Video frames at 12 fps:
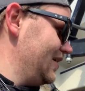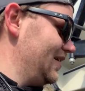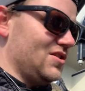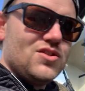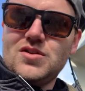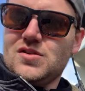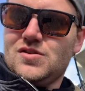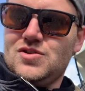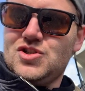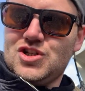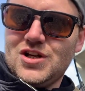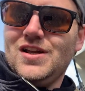It's
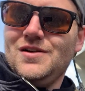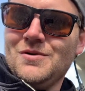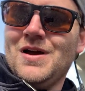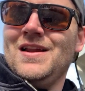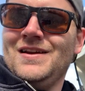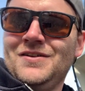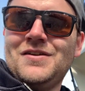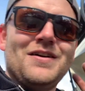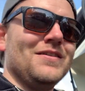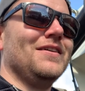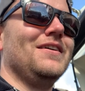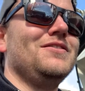shitty when you
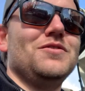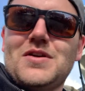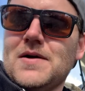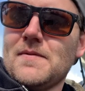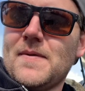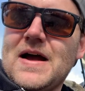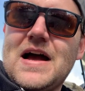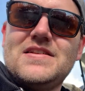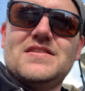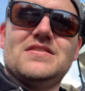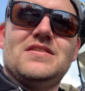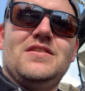do a couple
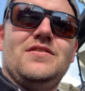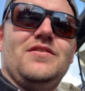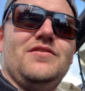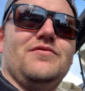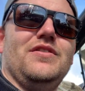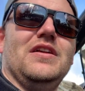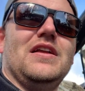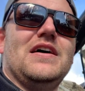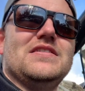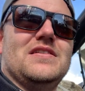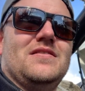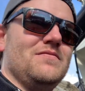passes and then you
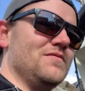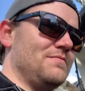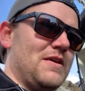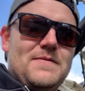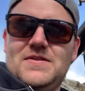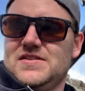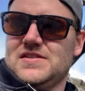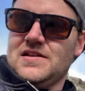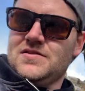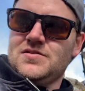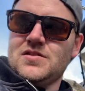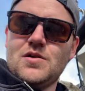realize, and maybe the
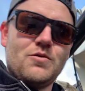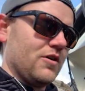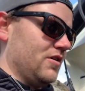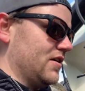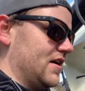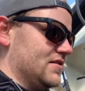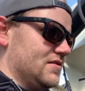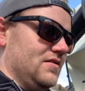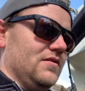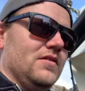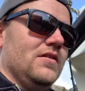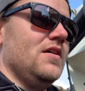sensor's not working right, so
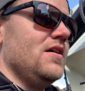then